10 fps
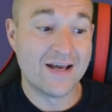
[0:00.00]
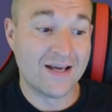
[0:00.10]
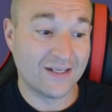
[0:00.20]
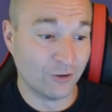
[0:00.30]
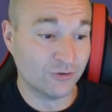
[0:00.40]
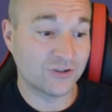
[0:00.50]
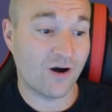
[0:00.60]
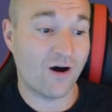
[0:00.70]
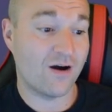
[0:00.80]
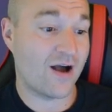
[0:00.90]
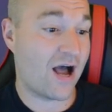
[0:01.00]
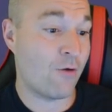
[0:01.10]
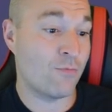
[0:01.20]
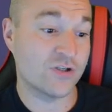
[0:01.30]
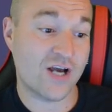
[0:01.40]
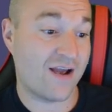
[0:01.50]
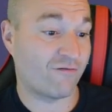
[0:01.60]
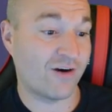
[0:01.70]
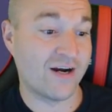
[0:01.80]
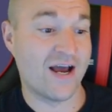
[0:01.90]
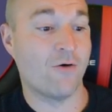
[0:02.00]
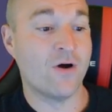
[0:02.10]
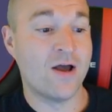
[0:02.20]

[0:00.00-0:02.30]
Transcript: You saw how much I have right now.